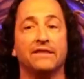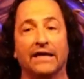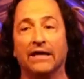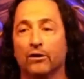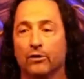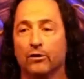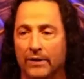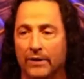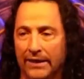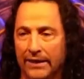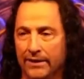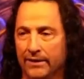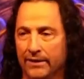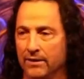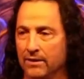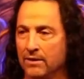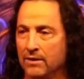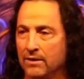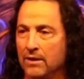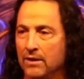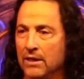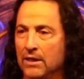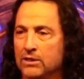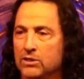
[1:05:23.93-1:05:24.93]
theory.
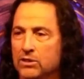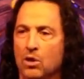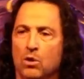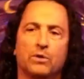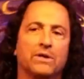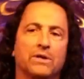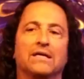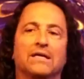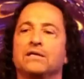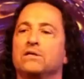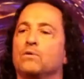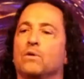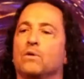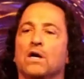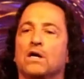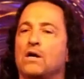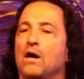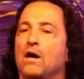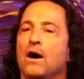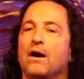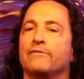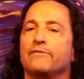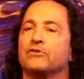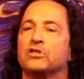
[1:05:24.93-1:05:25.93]
Don't get into a
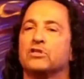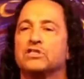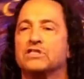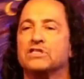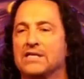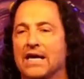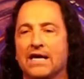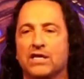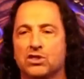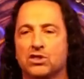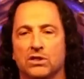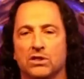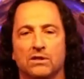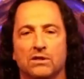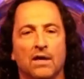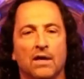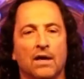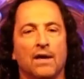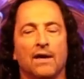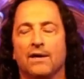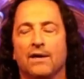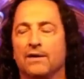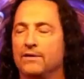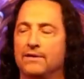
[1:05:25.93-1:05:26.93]
conversation
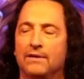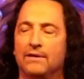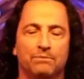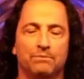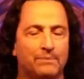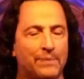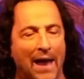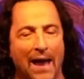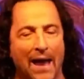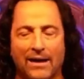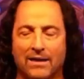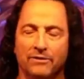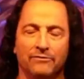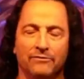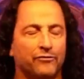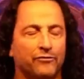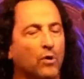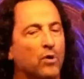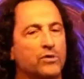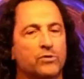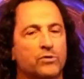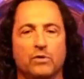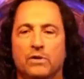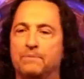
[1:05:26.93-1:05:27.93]
back and
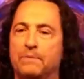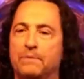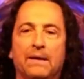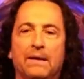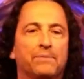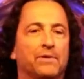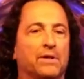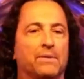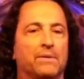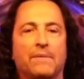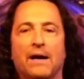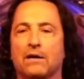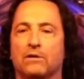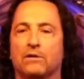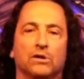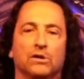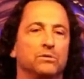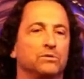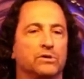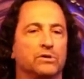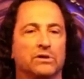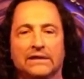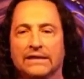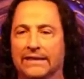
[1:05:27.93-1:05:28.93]
forth with people about
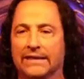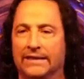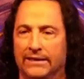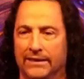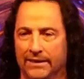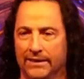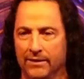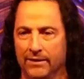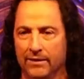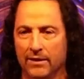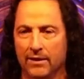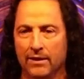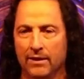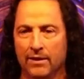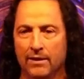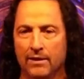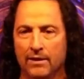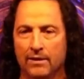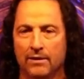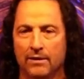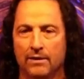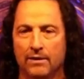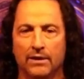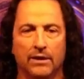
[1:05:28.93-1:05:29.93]
Kundalini,
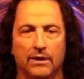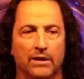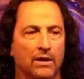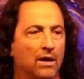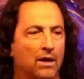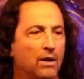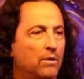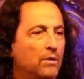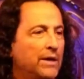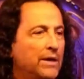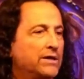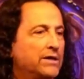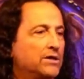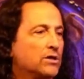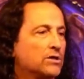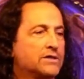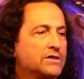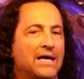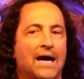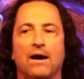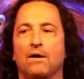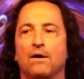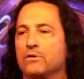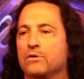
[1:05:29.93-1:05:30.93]
you know, in your
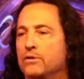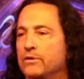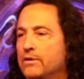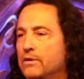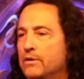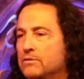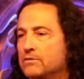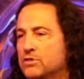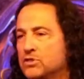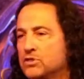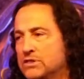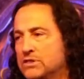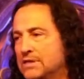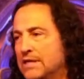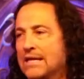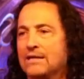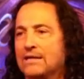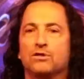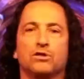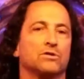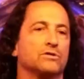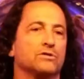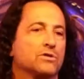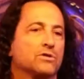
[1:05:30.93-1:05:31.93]
town or your
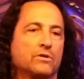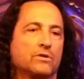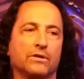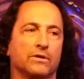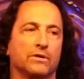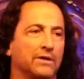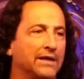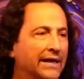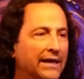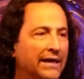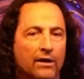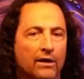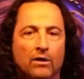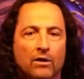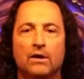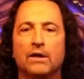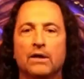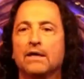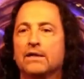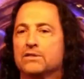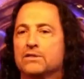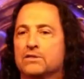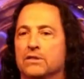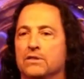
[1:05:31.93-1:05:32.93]
centers or here,
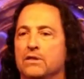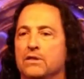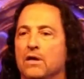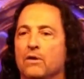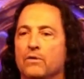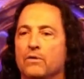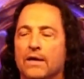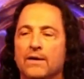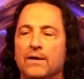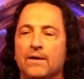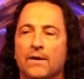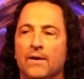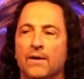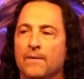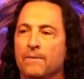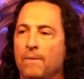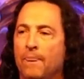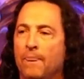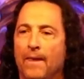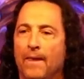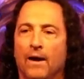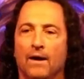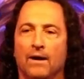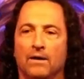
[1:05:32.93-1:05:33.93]
Sedona.
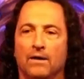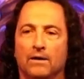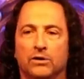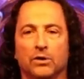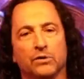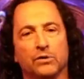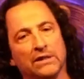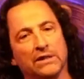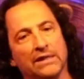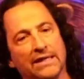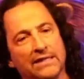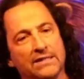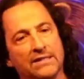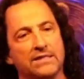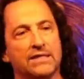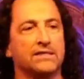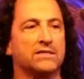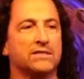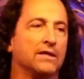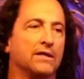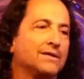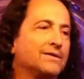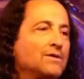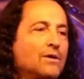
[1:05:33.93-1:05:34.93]
Uh, Kundalini is this.
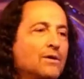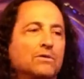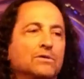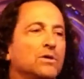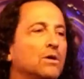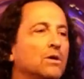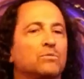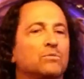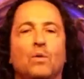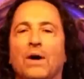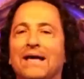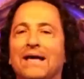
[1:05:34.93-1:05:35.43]
Don't, don't